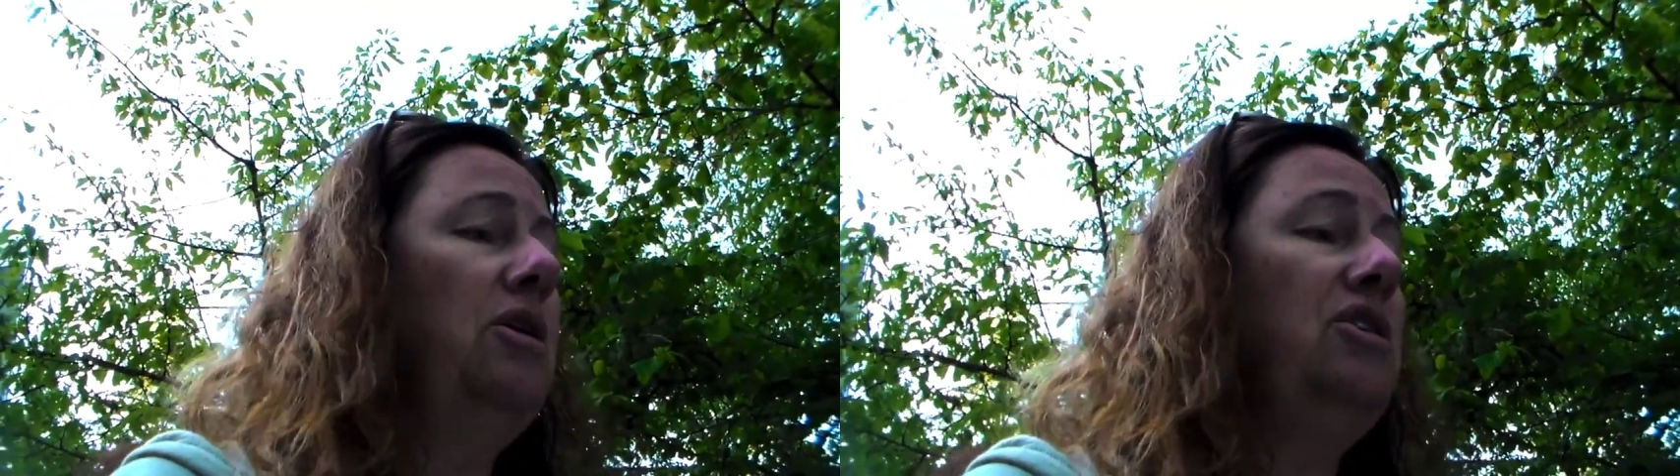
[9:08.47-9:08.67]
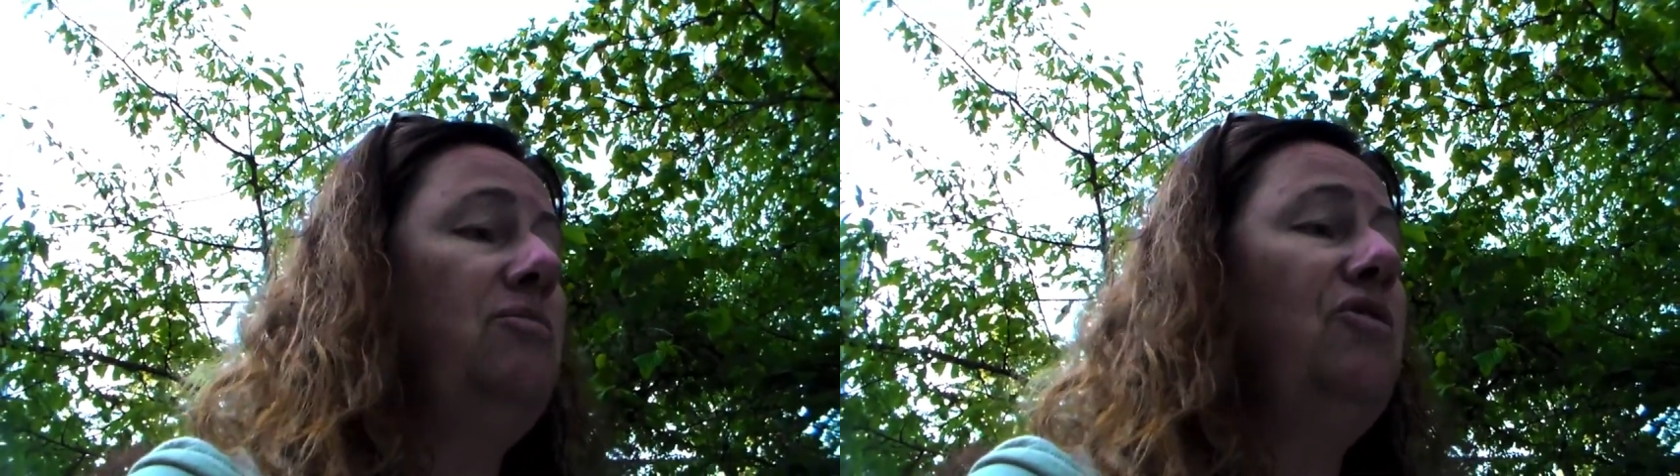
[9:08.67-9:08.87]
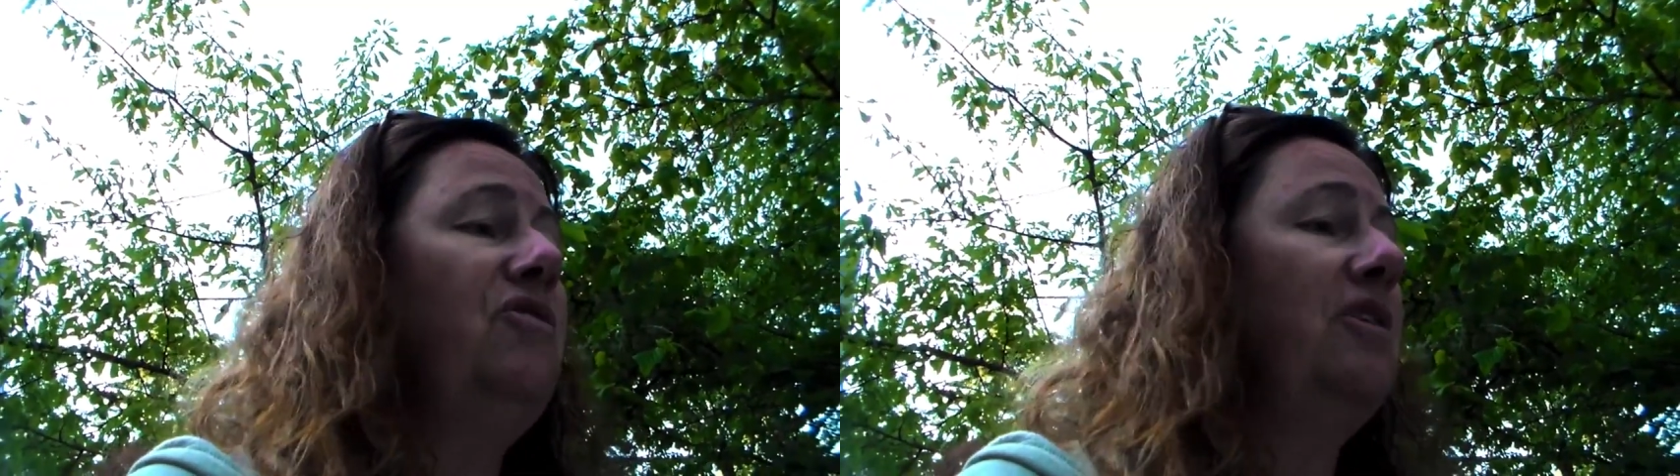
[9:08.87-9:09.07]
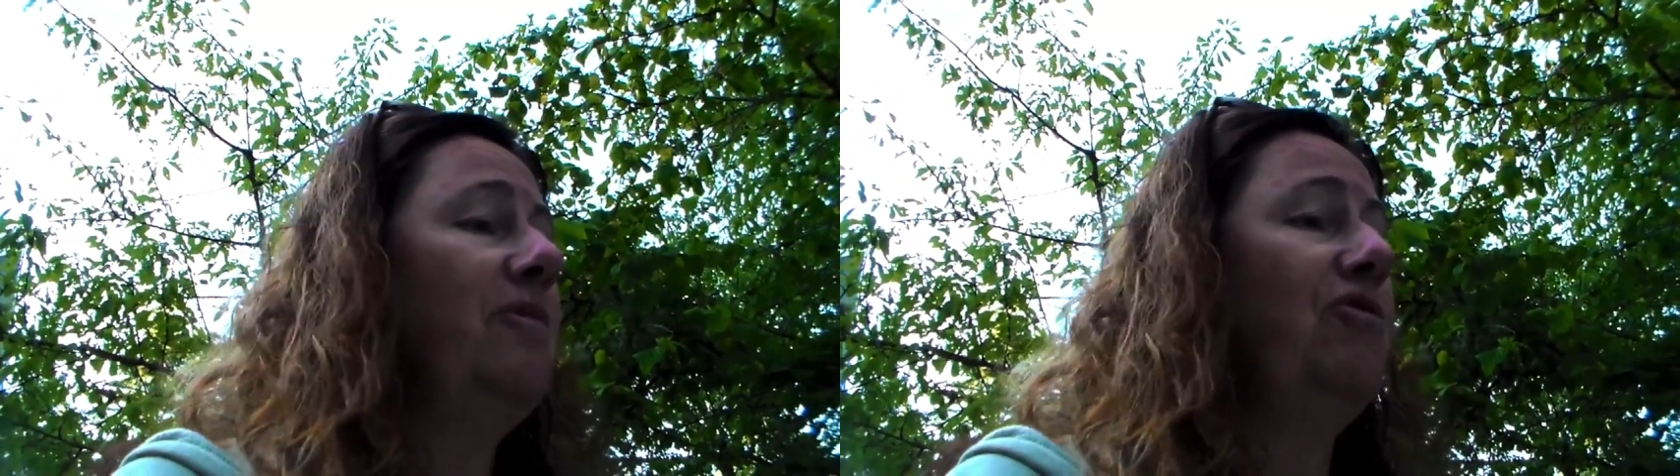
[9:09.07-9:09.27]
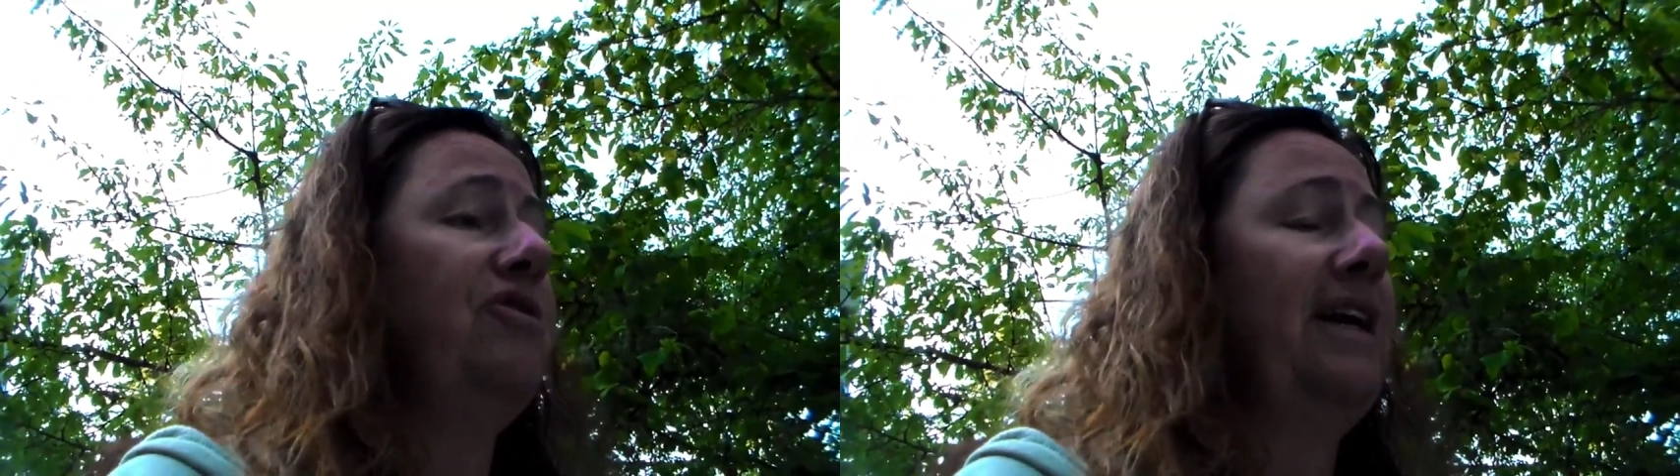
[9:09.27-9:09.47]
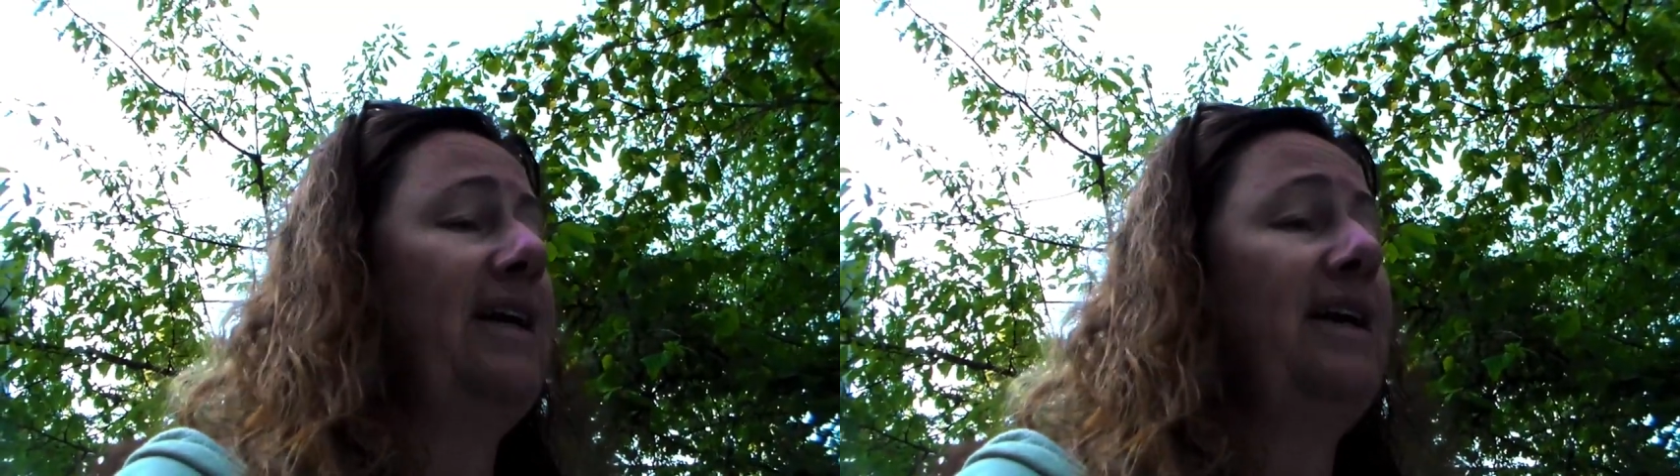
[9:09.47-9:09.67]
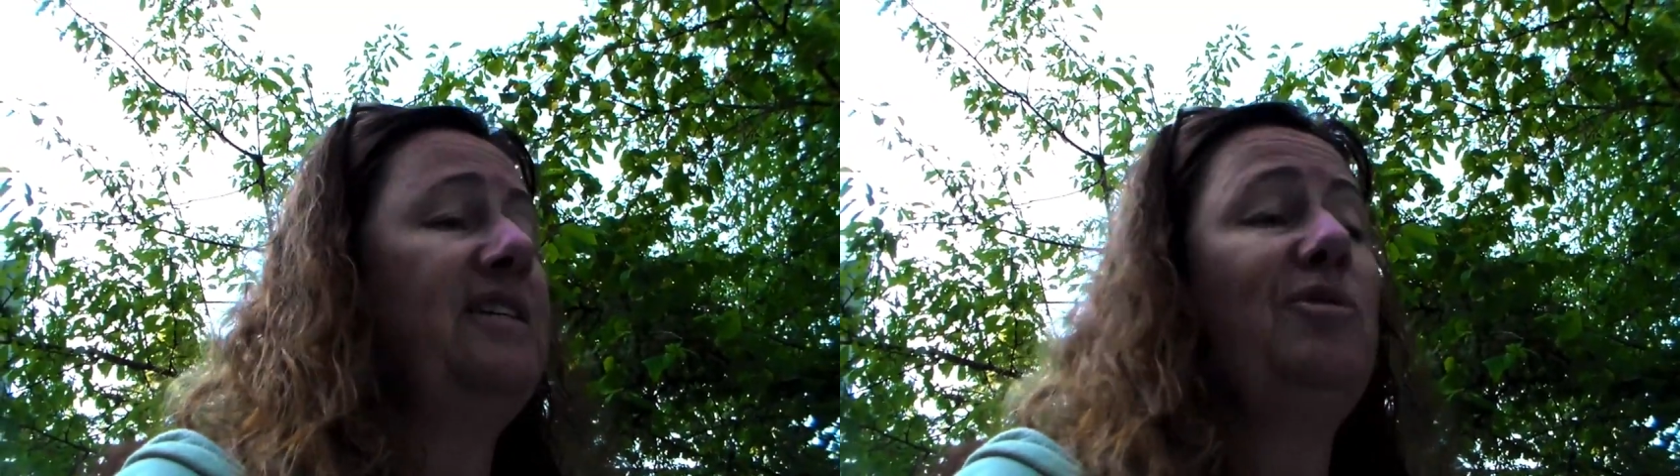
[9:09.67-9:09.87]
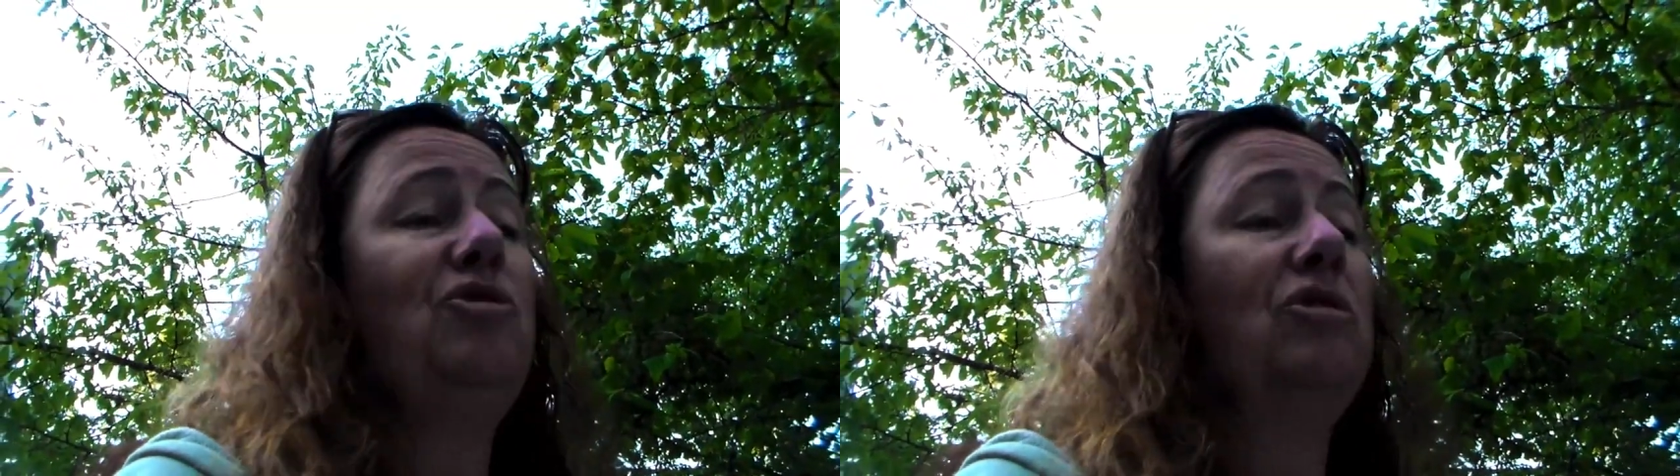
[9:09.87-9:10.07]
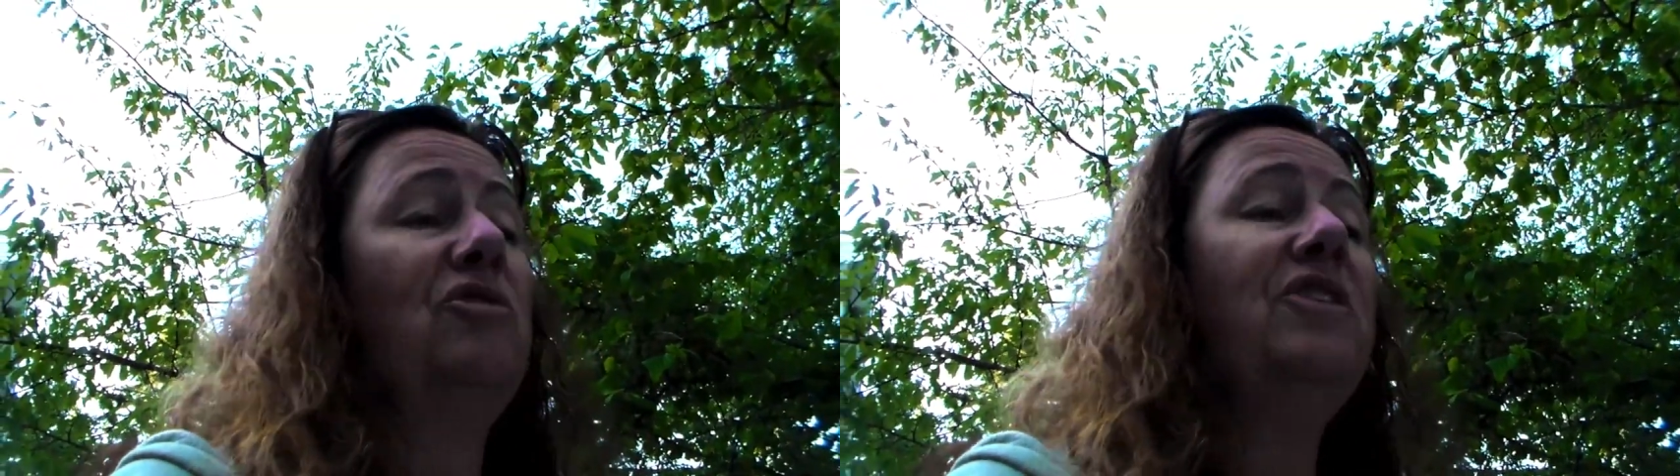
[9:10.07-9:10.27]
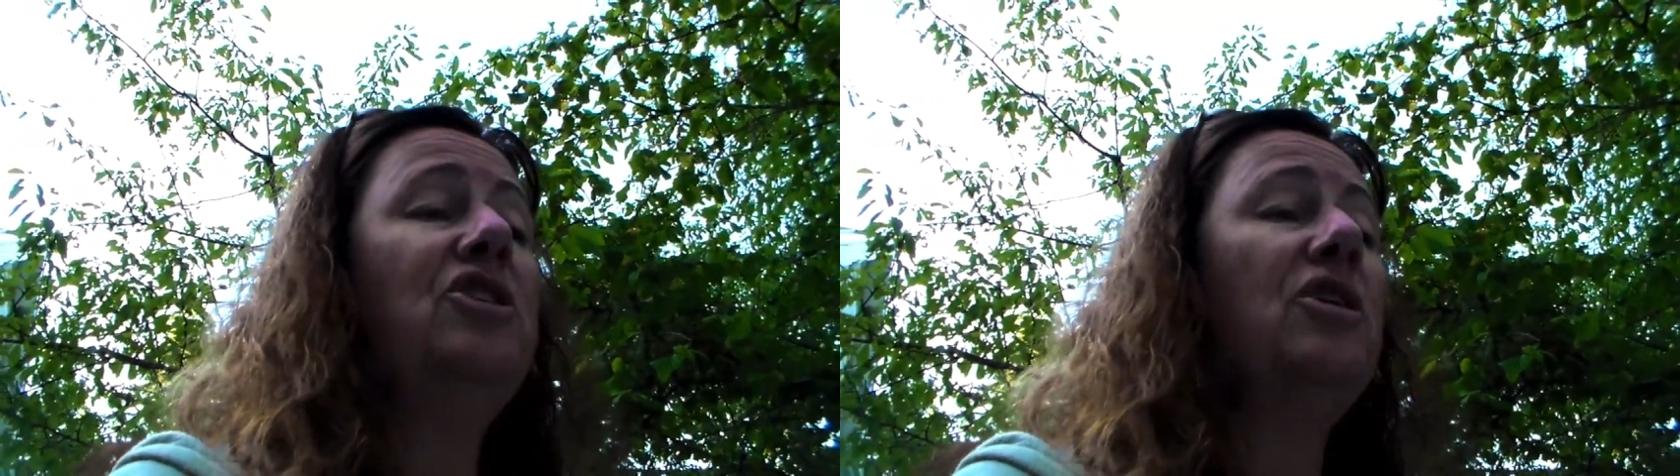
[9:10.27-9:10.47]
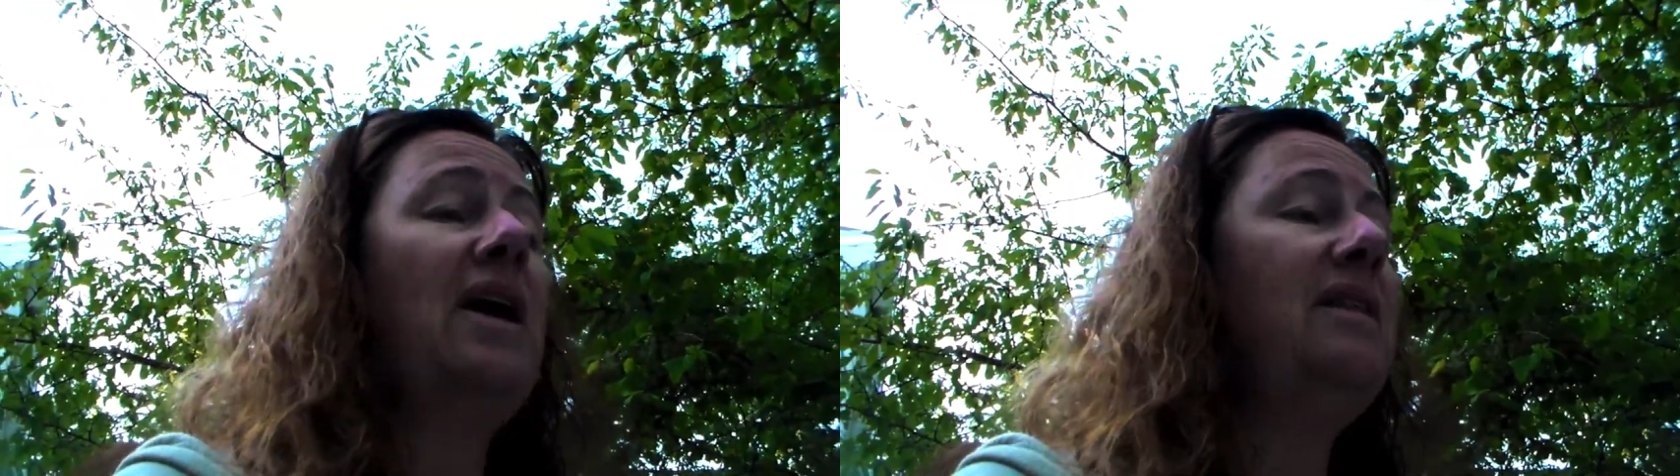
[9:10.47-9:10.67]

She moved here with her second husband, George Fisher,